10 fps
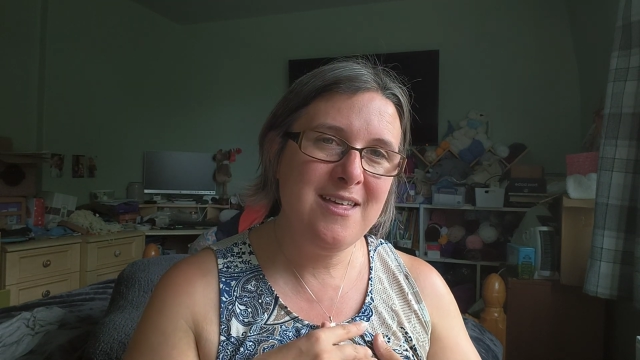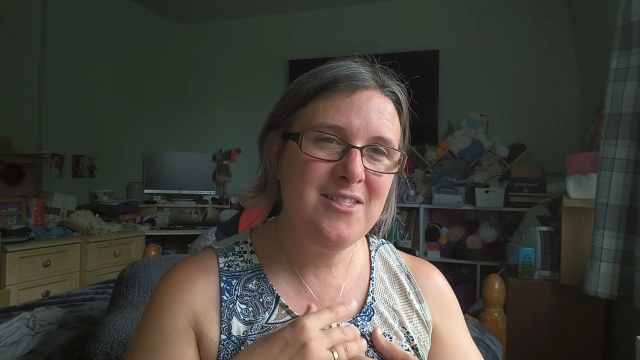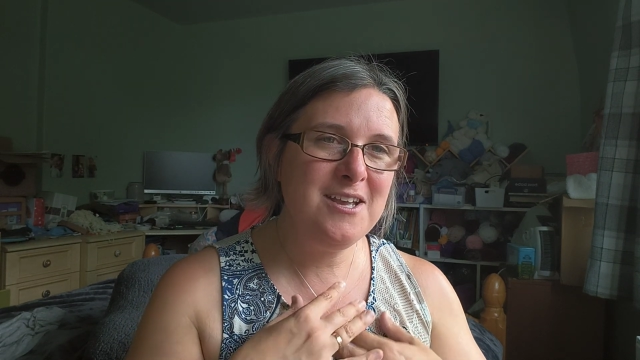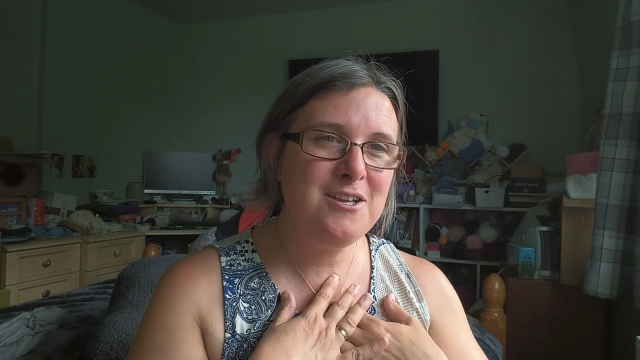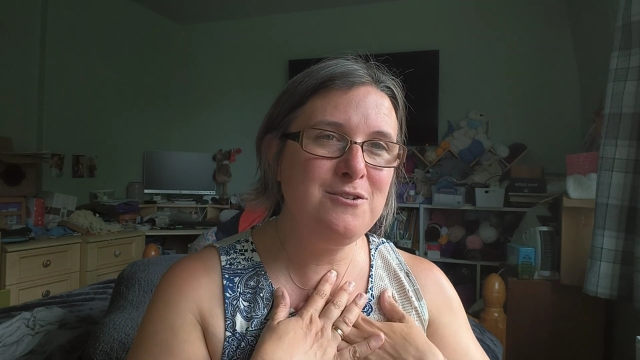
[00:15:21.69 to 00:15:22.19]

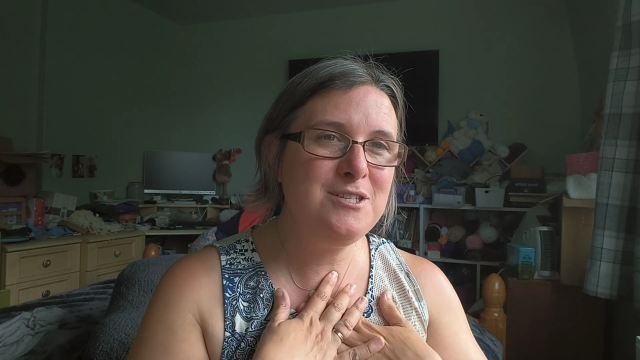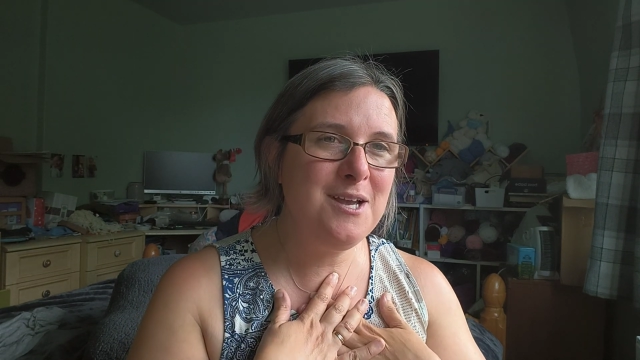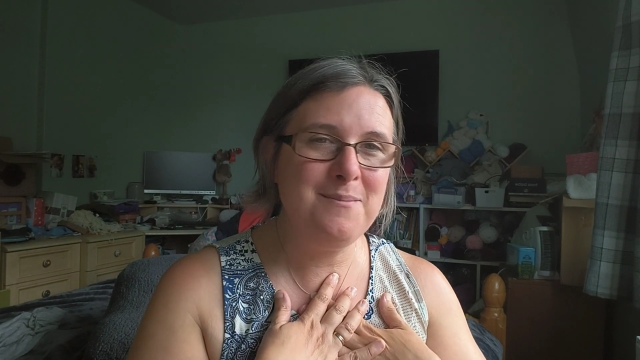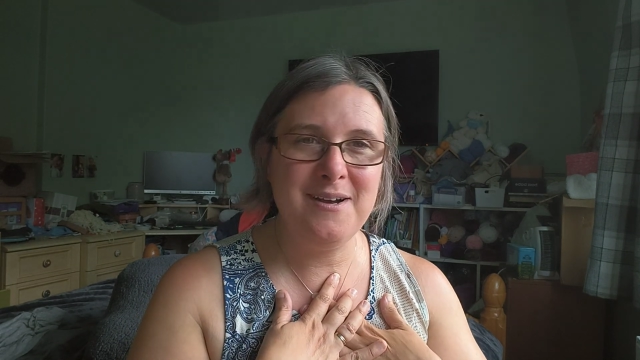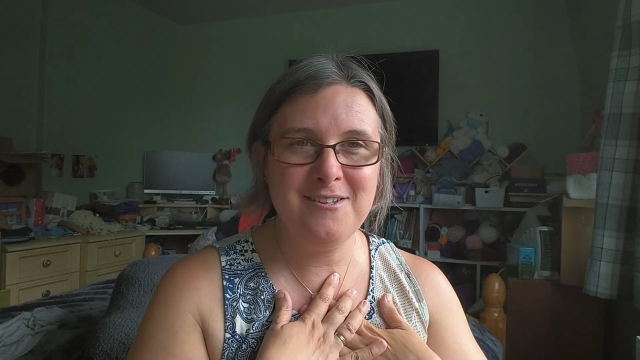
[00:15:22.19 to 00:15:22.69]
thank you
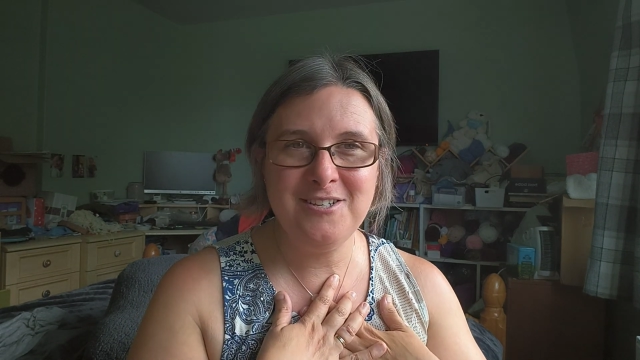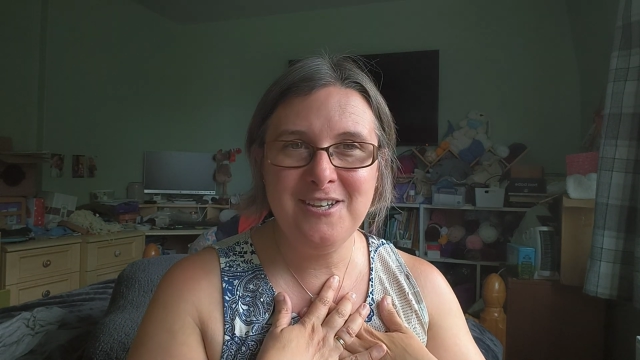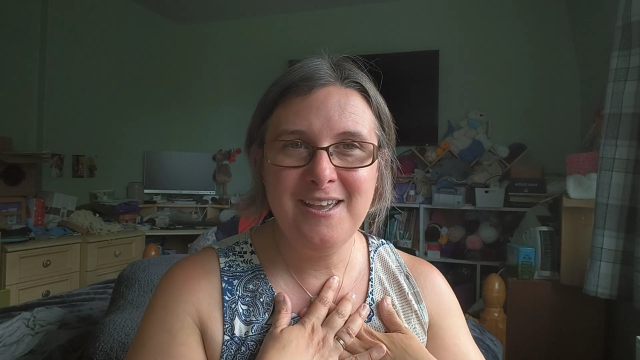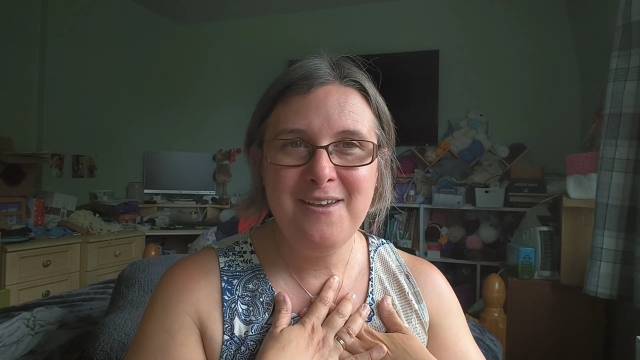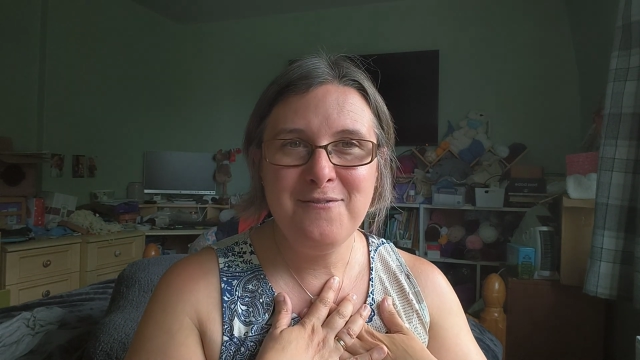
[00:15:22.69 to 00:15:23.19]
so much
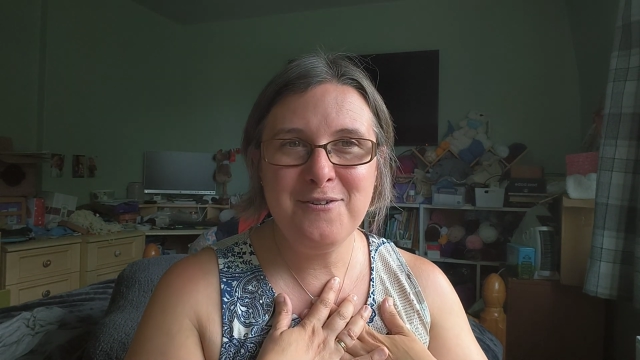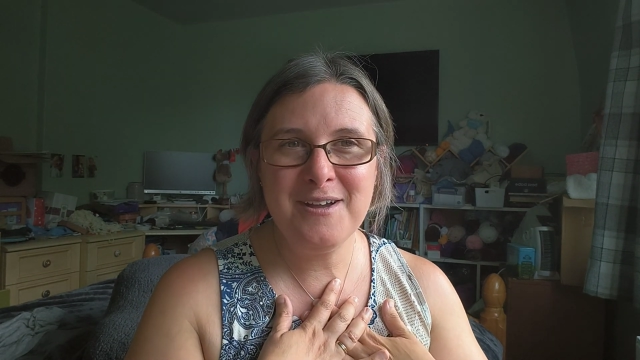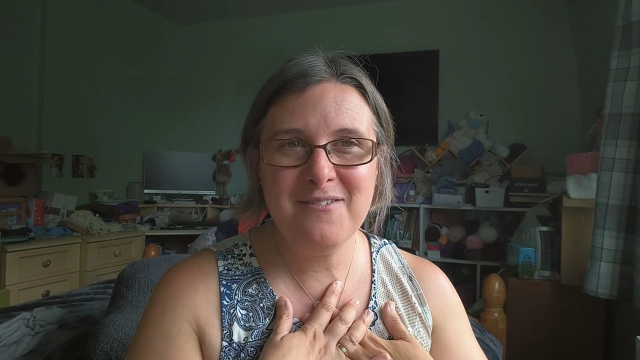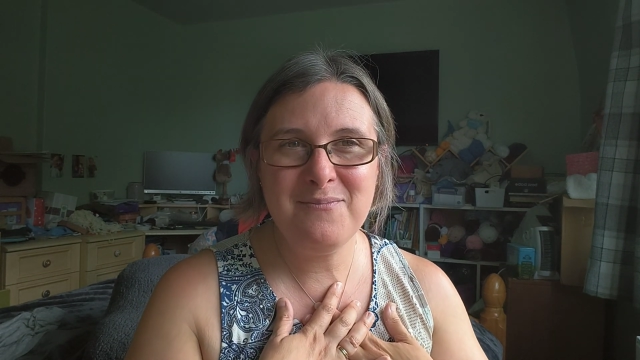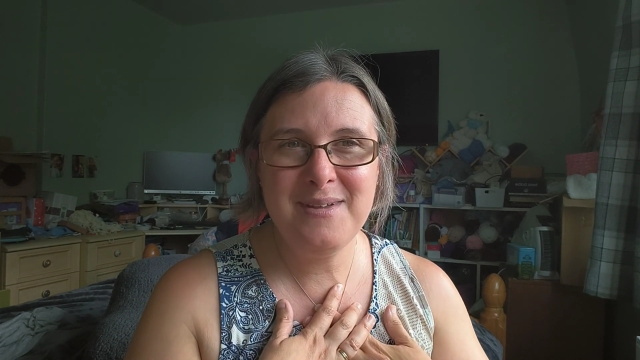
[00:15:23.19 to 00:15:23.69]
for
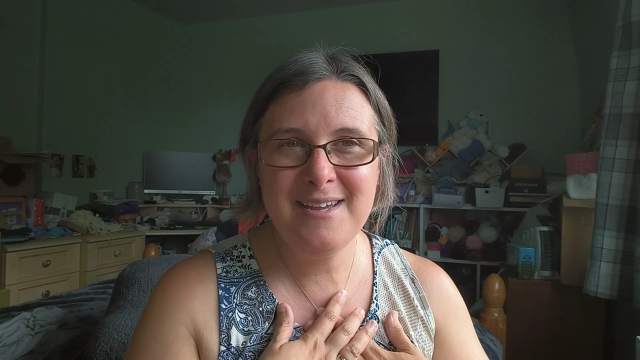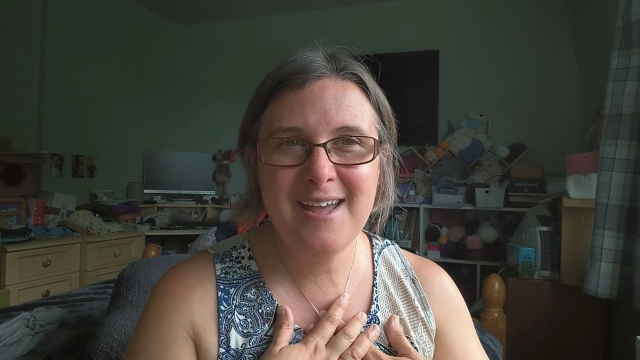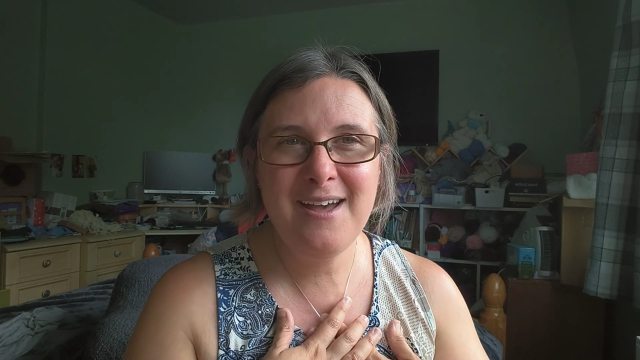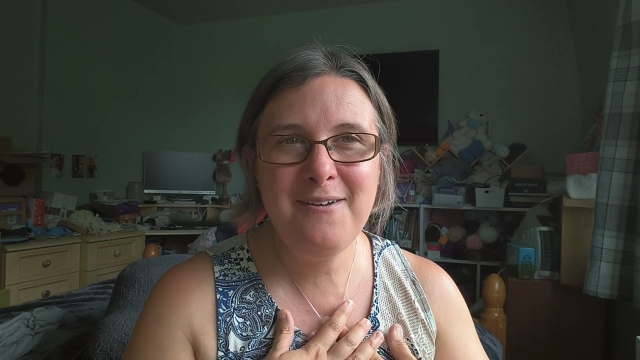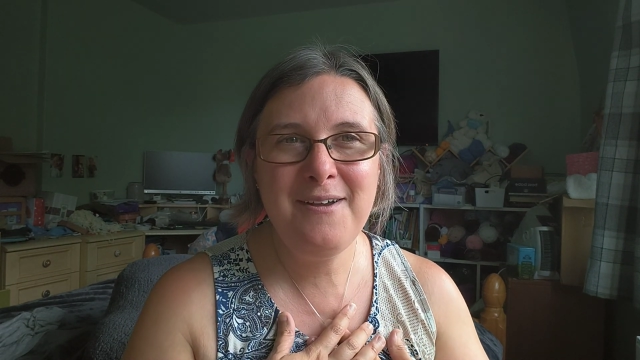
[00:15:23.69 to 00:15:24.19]
giving me a
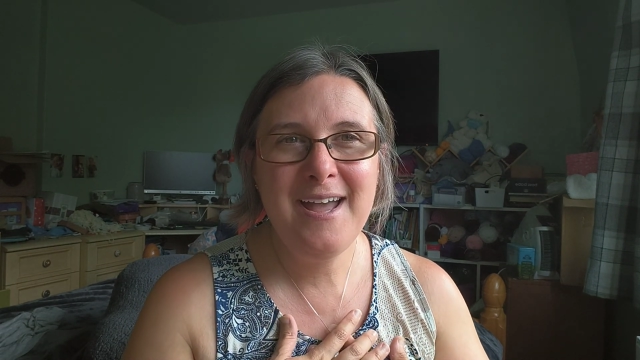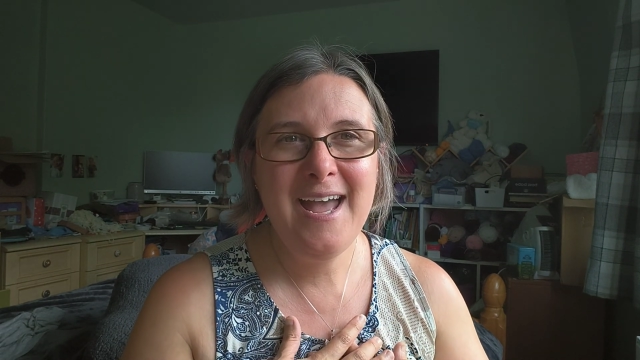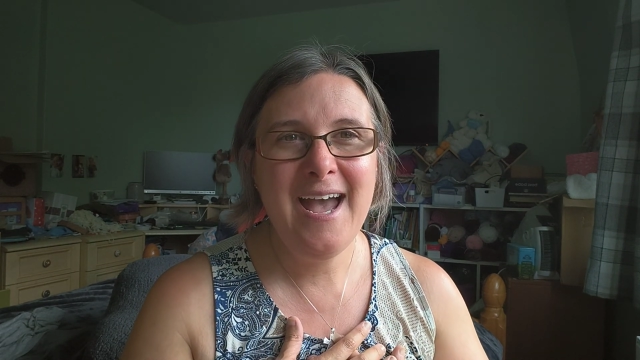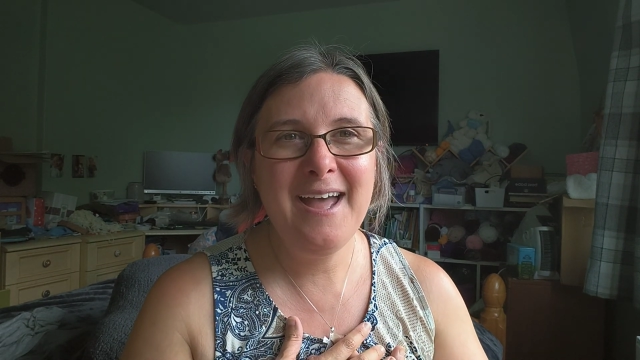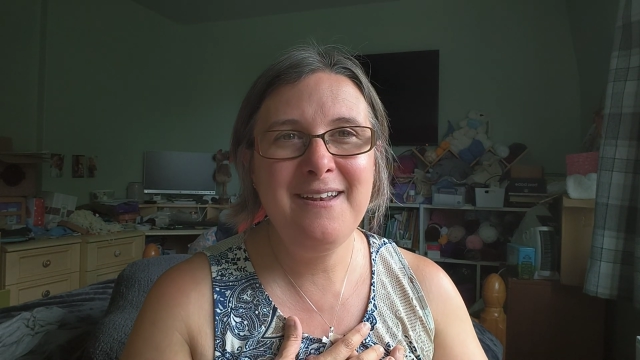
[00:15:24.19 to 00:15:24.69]
go,
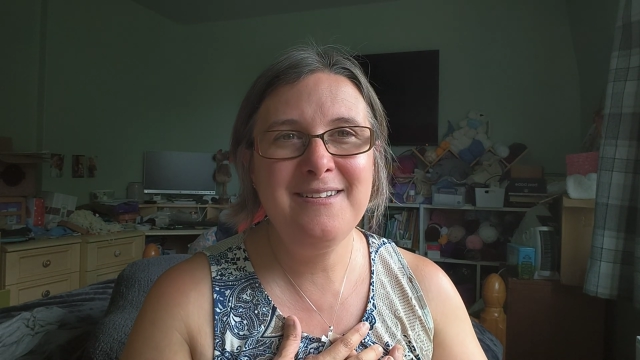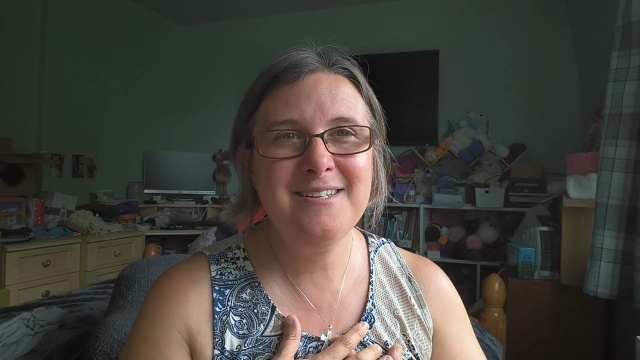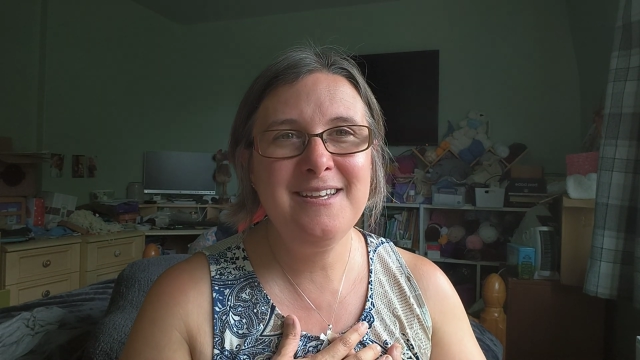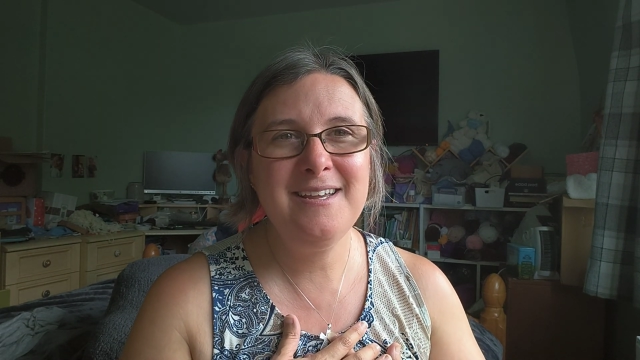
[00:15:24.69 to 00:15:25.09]
and